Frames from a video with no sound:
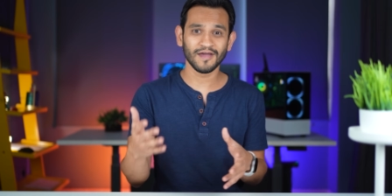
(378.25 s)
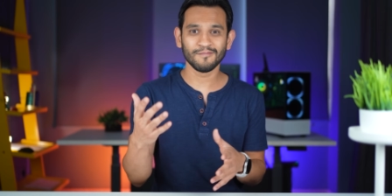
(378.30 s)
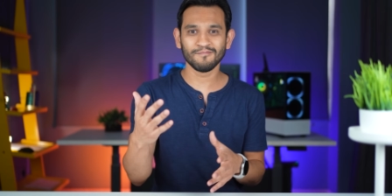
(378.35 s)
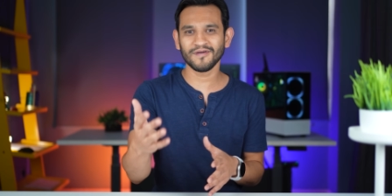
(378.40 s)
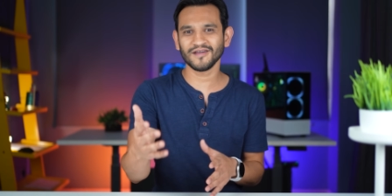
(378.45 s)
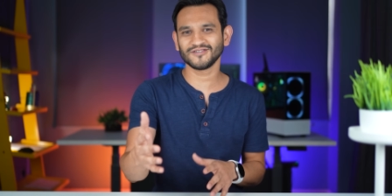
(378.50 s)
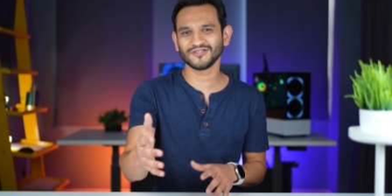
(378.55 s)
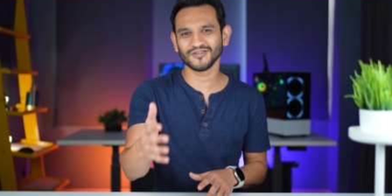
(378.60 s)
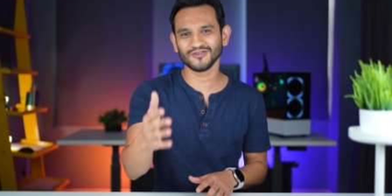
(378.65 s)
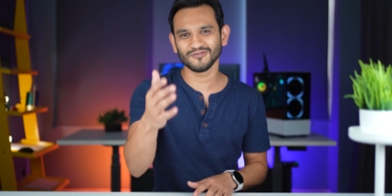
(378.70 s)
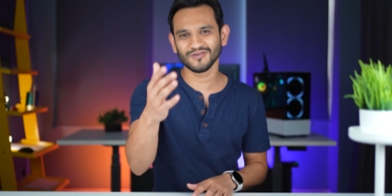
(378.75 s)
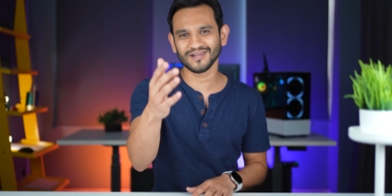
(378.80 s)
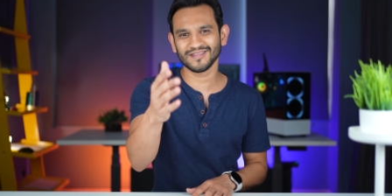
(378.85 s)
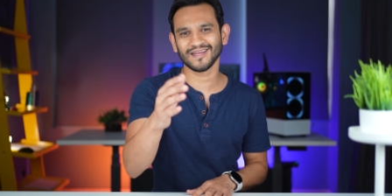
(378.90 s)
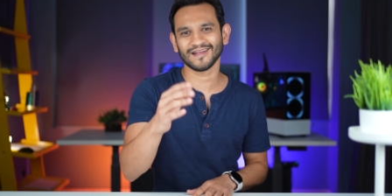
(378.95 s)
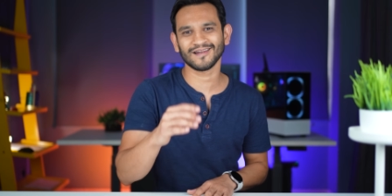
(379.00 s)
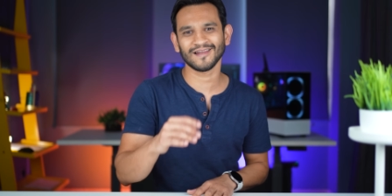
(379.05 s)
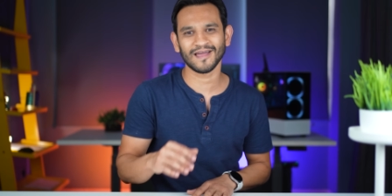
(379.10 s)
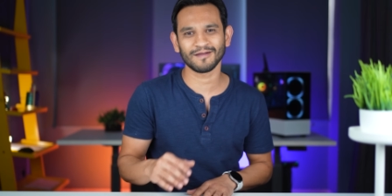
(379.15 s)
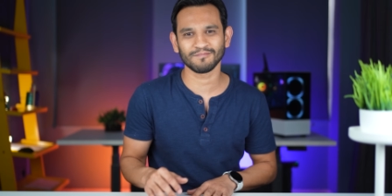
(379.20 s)
make sure you hit
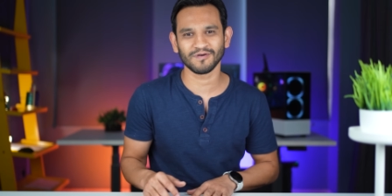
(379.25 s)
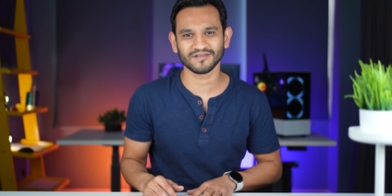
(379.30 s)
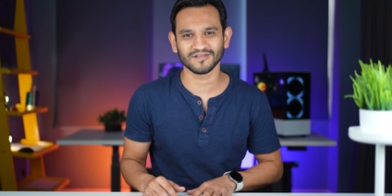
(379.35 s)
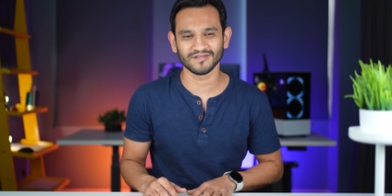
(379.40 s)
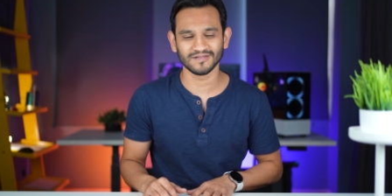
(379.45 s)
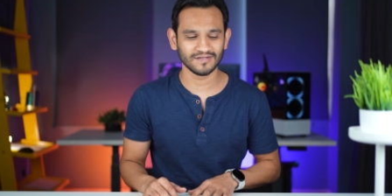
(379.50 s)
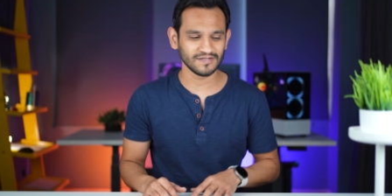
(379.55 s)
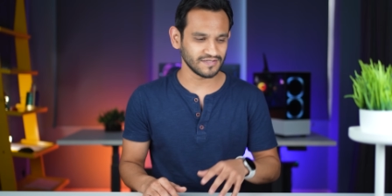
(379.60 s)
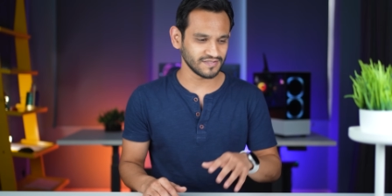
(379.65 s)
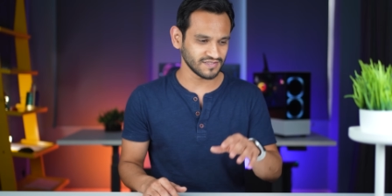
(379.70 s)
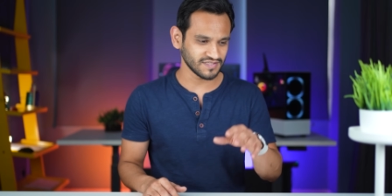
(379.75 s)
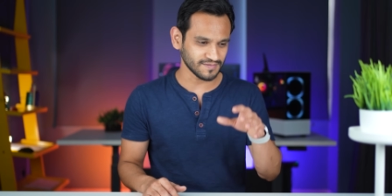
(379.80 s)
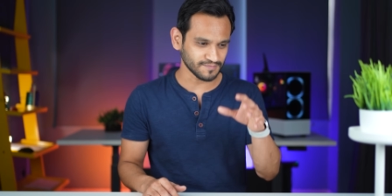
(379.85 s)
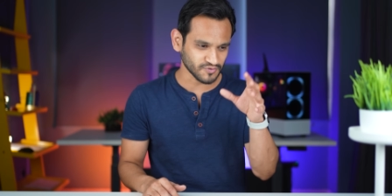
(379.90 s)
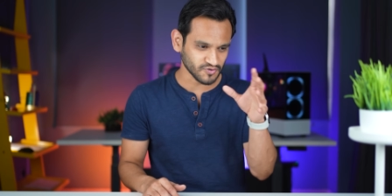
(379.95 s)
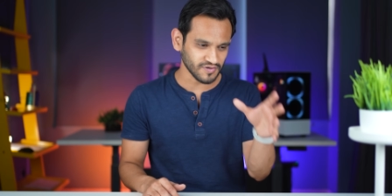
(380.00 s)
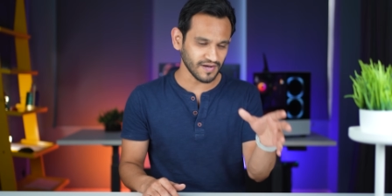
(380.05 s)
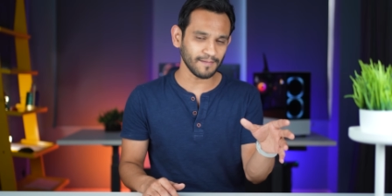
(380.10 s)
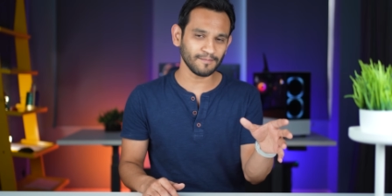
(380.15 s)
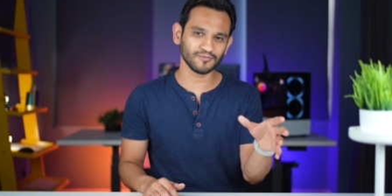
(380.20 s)
that like button,
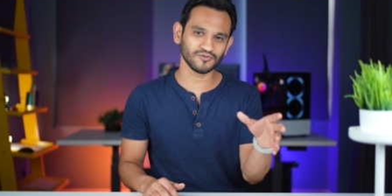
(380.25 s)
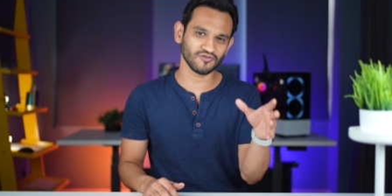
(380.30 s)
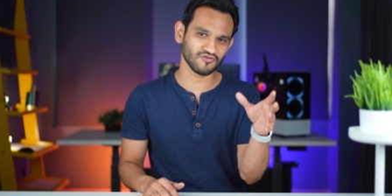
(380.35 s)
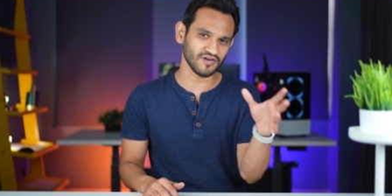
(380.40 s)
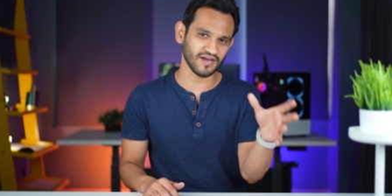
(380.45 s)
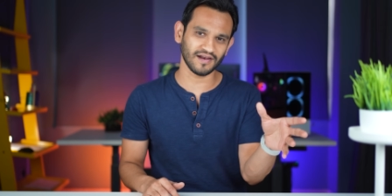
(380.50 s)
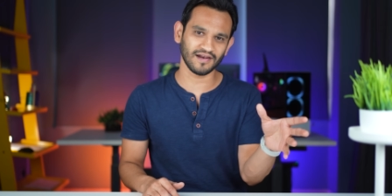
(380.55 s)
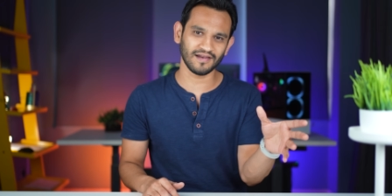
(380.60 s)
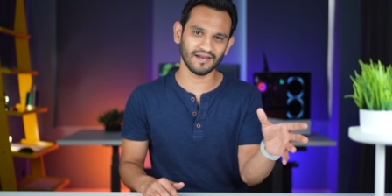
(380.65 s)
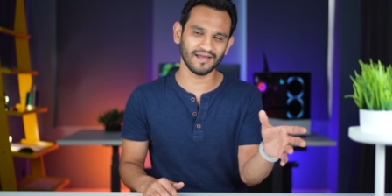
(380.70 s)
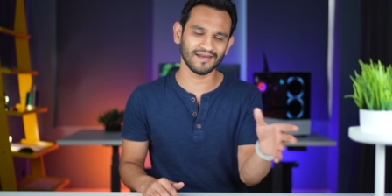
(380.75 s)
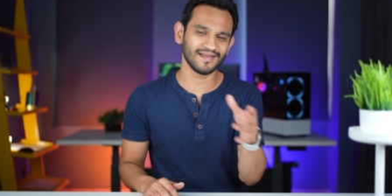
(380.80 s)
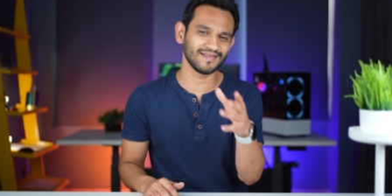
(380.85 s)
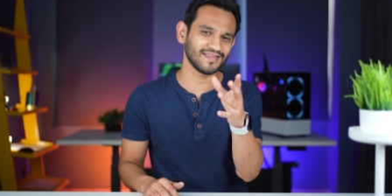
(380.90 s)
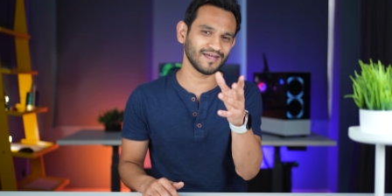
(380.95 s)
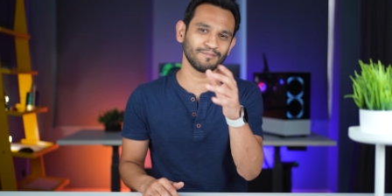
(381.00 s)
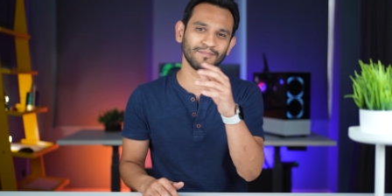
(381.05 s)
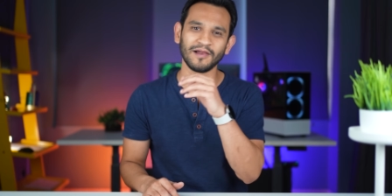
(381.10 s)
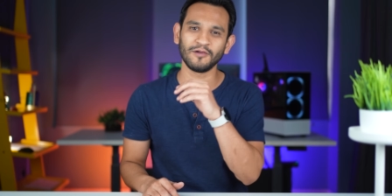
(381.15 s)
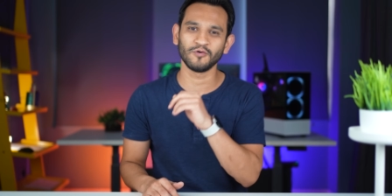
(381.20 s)
subscribe to the channel, and hit
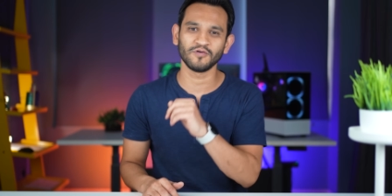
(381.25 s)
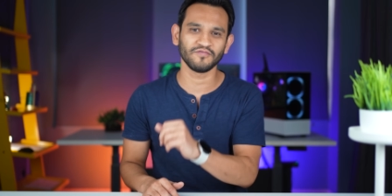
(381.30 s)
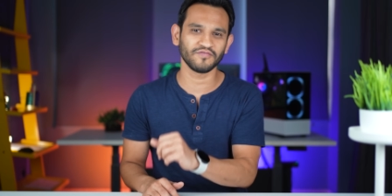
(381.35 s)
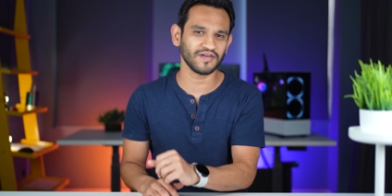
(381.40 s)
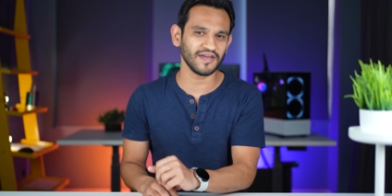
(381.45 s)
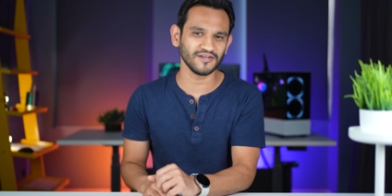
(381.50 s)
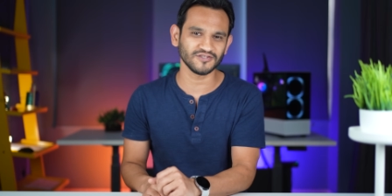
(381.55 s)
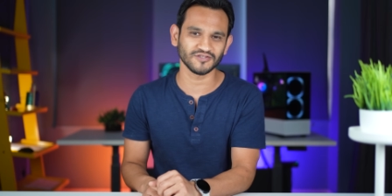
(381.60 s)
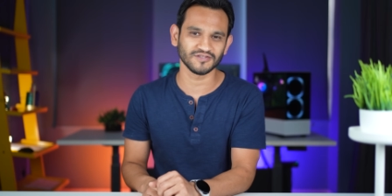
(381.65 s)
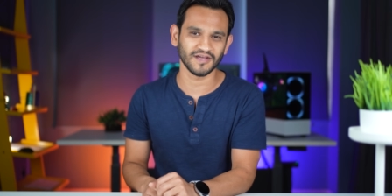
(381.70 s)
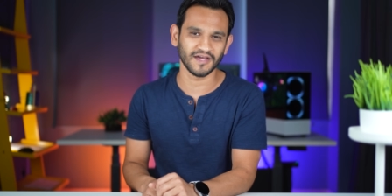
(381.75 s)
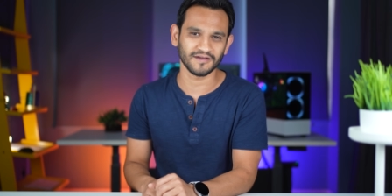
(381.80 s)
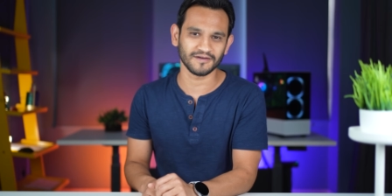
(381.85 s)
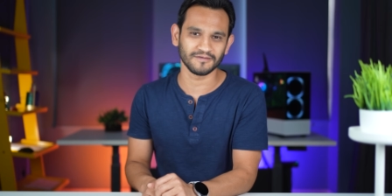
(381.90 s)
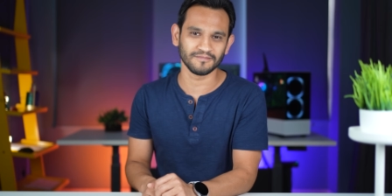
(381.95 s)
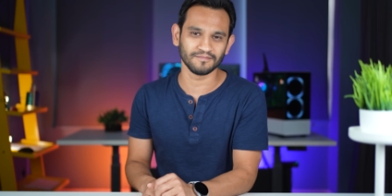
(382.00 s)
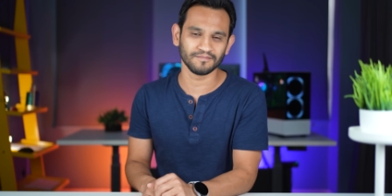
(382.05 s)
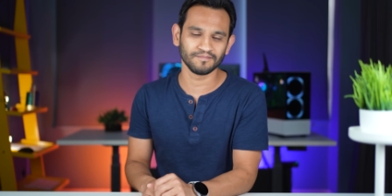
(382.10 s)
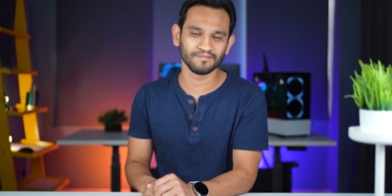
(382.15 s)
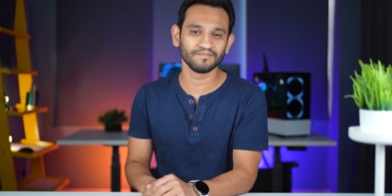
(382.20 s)
that bell notification
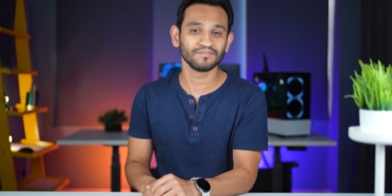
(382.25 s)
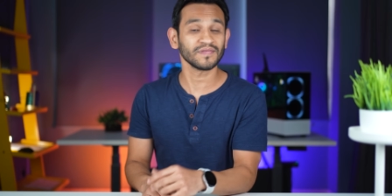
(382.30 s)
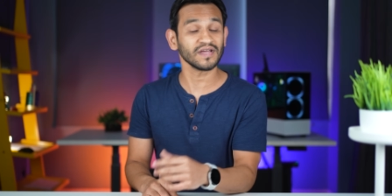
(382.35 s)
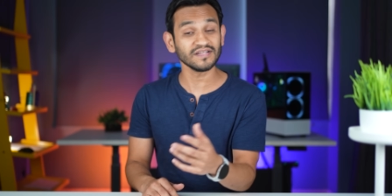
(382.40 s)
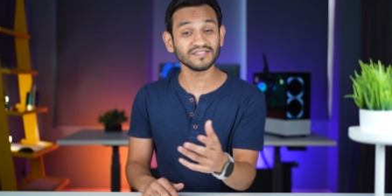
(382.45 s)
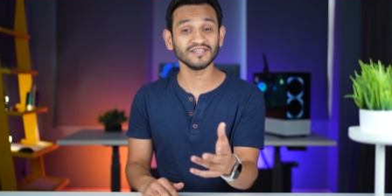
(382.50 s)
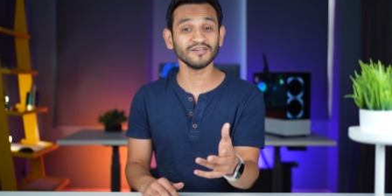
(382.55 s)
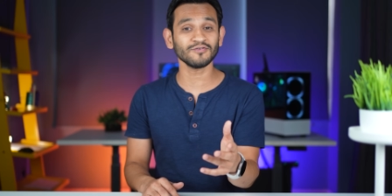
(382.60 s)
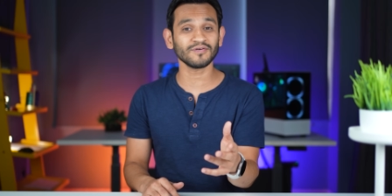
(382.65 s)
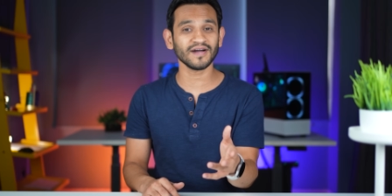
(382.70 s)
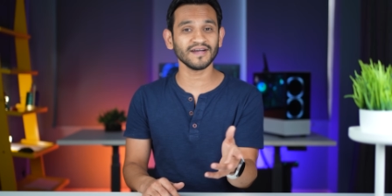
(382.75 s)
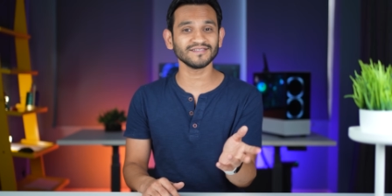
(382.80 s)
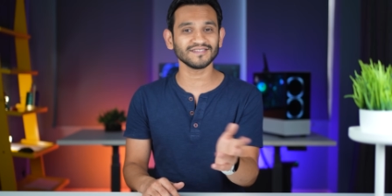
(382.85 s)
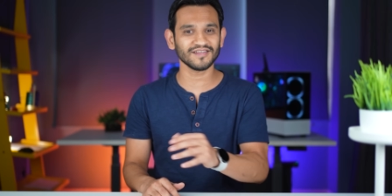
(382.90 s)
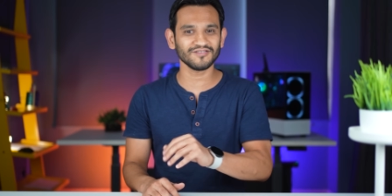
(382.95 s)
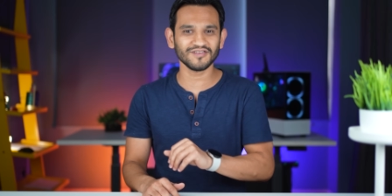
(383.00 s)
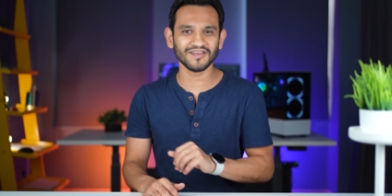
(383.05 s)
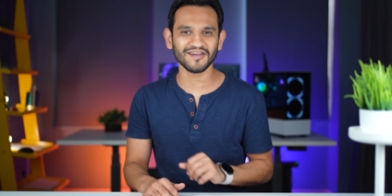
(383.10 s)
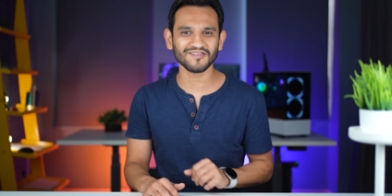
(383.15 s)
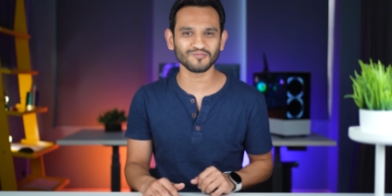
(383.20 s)
icon. I'll see you guys
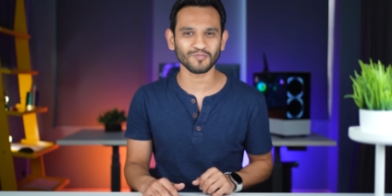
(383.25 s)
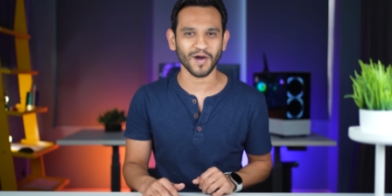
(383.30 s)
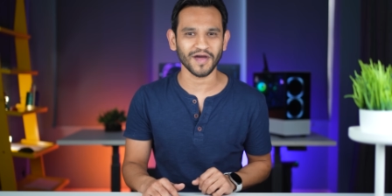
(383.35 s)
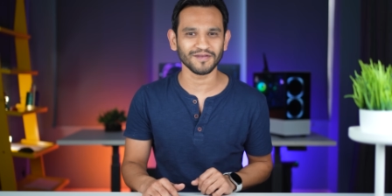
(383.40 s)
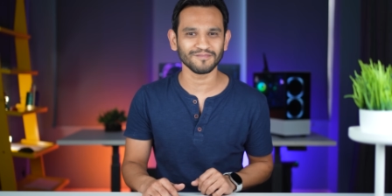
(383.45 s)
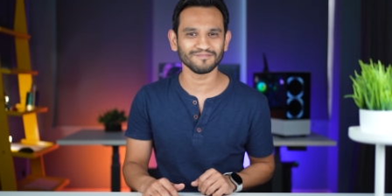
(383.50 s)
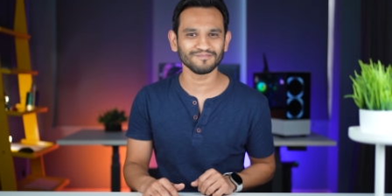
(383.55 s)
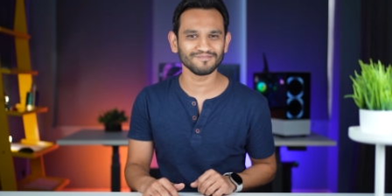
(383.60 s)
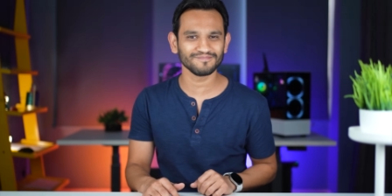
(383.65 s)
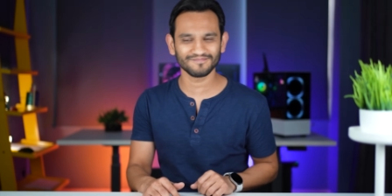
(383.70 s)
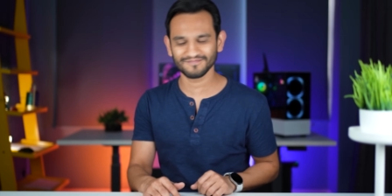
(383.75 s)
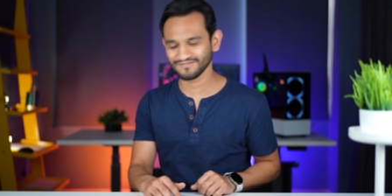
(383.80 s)
in the next one.